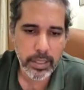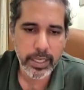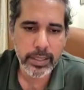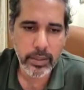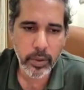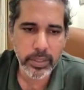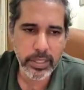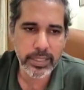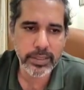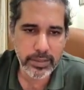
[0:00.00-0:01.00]
right? All
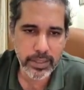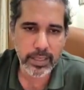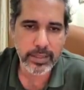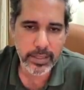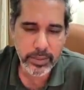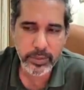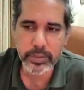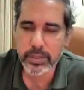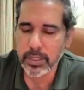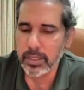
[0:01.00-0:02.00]
the SSR
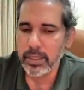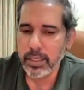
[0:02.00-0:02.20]
heroes.